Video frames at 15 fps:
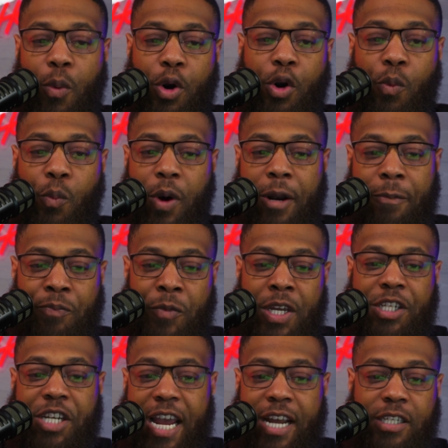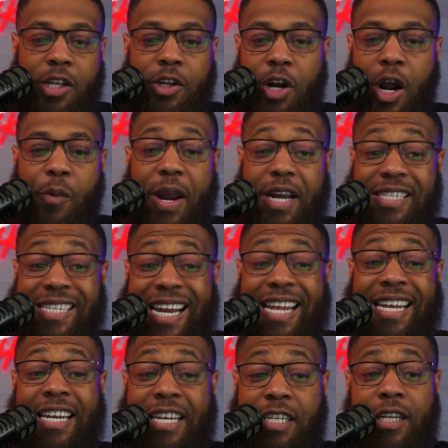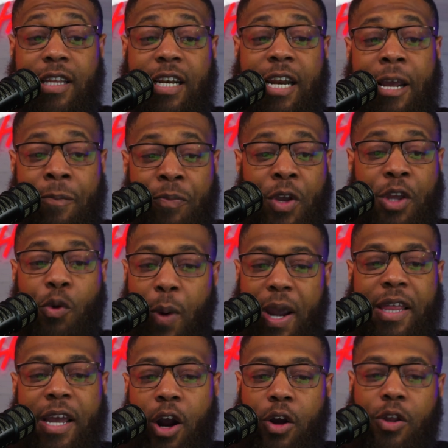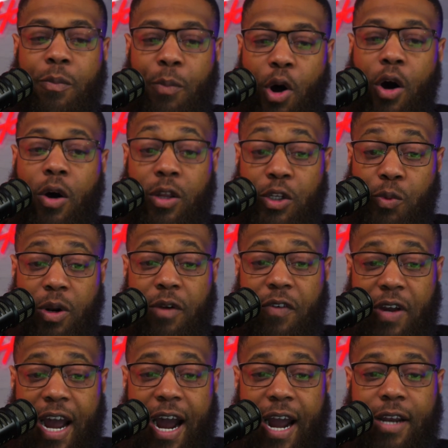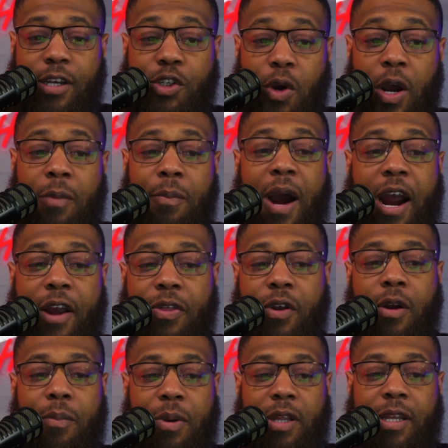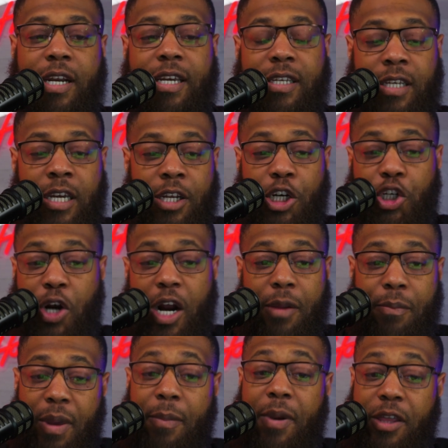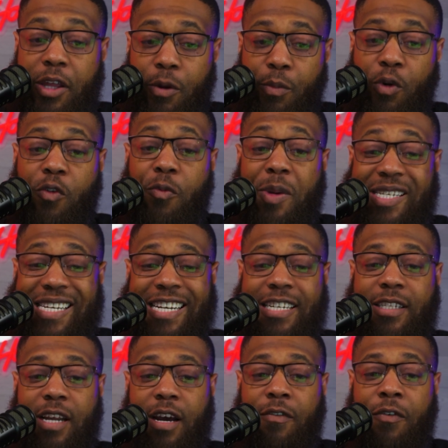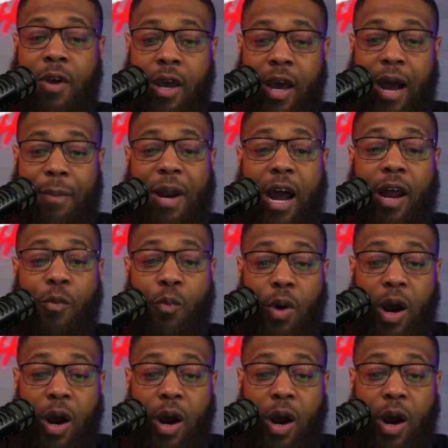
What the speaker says: one-on-one, change their direction and agility, and the way they guard the ball is one of a kind. So I admire their abilities to try to mimic their movements and stuff. I'm not